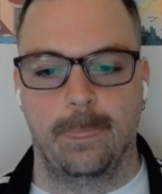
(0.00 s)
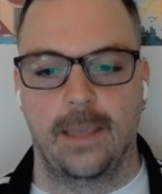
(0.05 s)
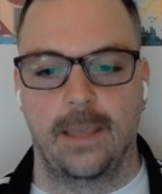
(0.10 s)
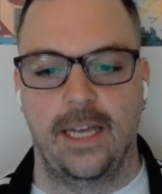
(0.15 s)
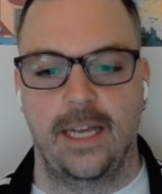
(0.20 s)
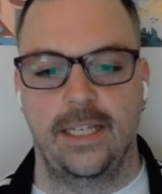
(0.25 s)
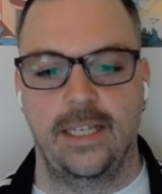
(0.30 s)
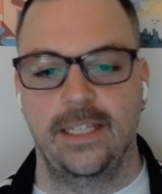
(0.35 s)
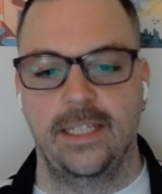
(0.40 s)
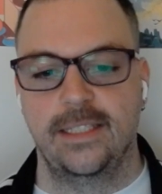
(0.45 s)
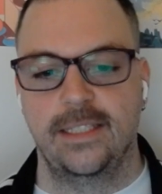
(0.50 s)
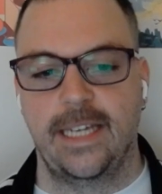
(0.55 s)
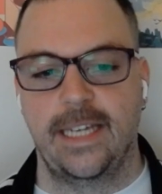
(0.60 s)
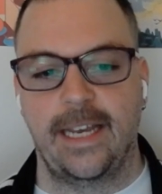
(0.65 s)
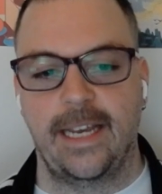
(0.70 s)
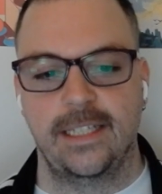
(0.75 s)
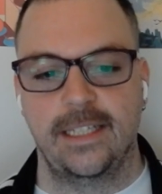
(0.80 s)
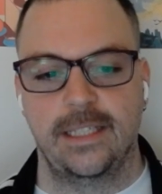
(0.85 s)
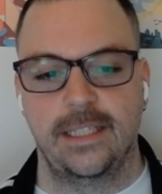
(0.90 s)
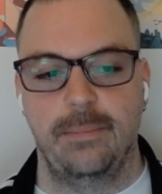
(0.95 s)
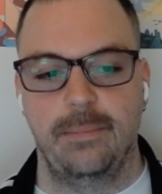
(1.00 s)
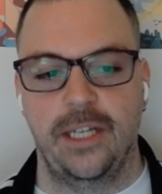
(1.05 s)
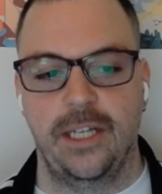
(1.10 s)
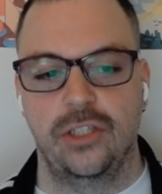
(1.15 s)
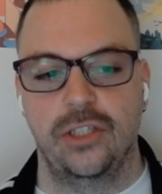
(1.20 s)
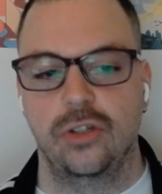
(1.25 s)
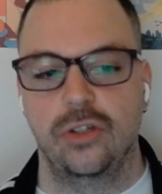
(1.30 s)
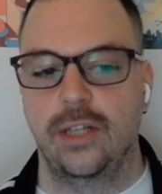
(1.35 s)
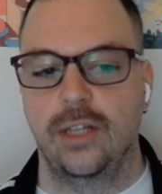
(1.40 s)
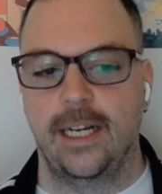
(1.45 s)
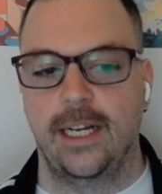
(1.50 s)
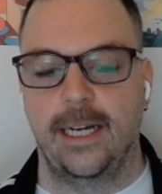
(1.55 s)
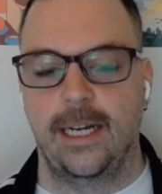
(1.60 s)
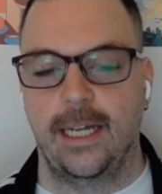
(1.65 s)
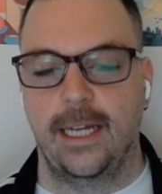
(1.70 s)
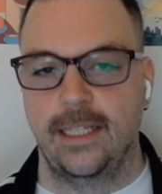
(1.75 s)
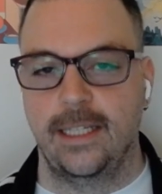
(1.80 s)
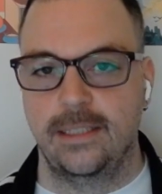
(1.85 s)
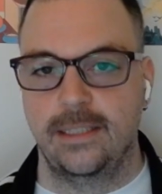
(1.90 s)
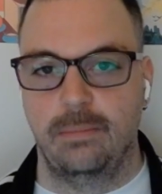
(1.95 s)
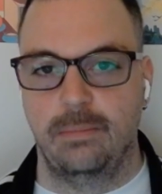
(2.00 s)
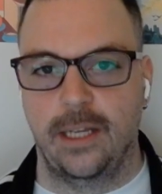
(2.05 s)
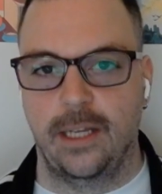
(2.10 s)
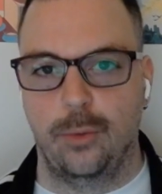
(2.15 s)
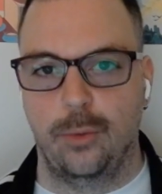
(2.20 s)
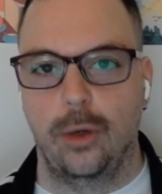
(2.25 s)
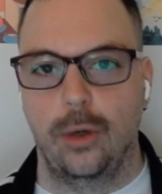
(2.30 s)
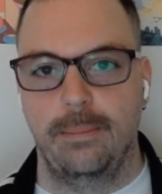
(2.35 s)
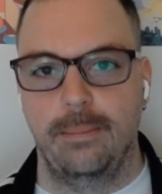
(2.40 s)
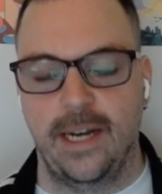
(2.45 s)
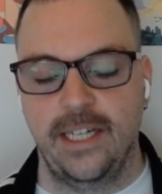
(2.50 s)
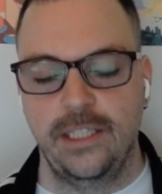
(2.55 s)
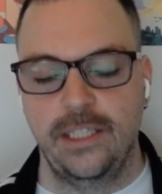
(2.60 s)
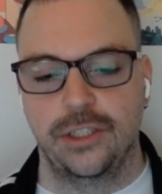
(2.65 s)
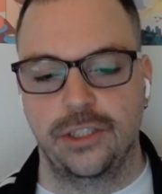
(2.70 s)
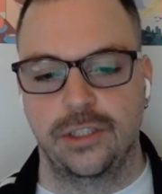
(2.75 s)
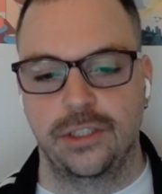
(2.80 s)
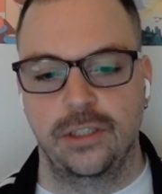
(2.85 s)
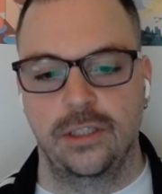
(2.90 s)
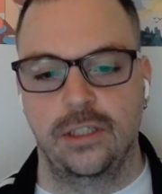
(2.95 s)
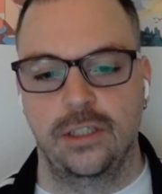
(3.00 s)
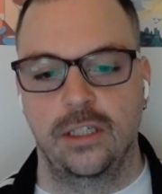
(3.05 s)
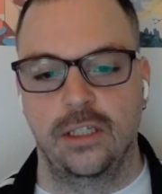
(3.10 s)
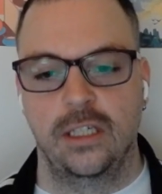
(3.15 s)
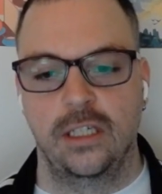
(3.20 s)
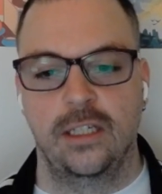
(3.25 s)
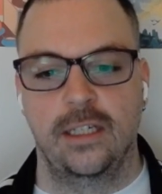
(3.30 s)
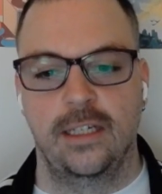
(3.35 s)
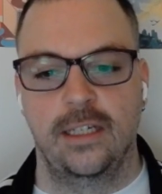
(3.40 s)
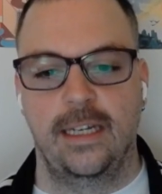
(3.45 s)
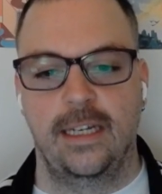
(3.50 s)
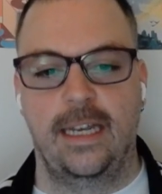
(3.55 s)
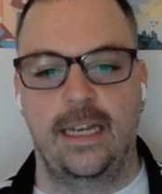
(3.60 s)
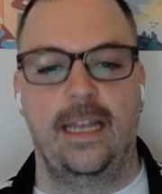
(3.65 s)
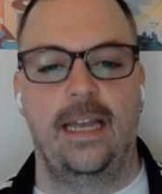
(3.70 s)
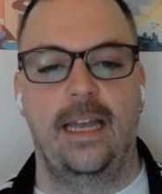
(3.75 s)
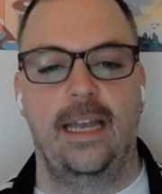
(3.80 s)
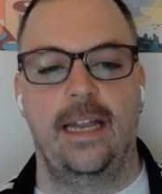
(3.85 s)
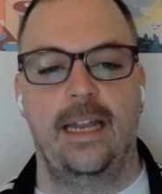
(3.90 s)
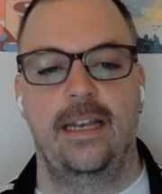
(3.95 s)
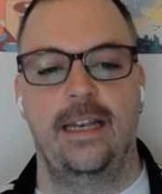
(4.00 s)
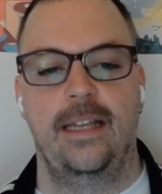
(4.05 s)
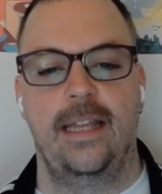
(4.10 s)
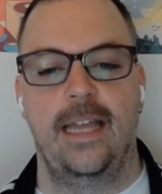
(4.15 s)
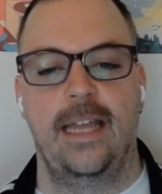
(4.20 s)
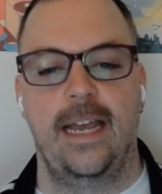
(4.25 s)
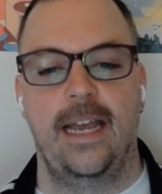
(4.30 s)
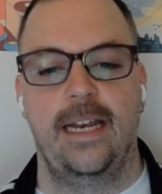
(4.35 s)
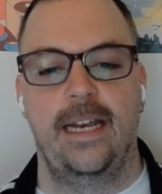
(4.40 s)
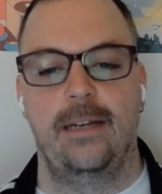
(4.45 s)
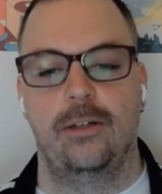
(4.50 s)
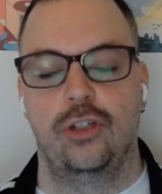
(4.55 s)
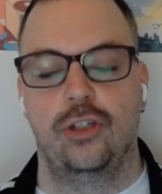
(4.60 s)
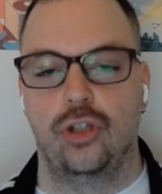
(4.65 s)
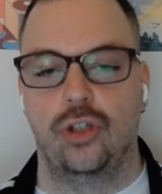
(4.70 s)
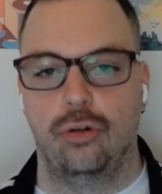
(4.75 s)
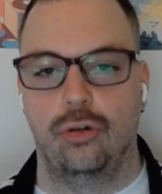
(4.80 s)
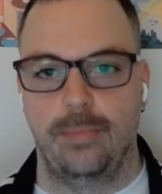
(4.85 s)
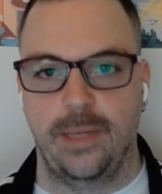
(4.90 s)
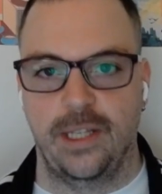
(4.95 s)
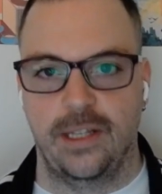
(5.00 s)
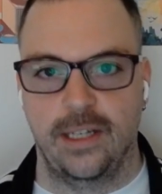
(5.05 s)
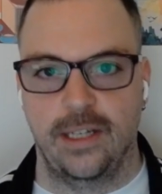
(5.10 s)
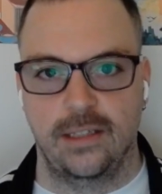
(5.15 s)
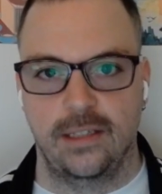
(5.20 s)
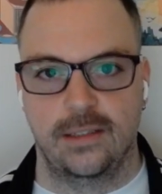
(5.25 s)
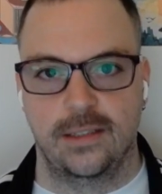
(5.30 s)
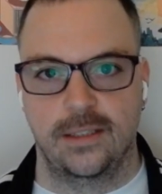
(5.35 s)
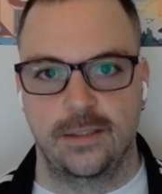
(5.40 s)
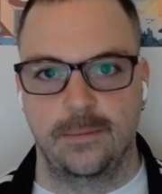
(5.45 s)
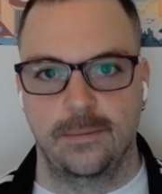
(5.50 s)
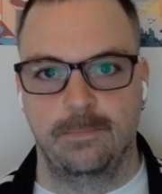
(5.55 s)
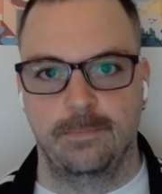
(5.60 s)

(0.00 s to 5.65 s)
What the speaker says: And in this case, it made sure that I at least played one match, and then it showed me this.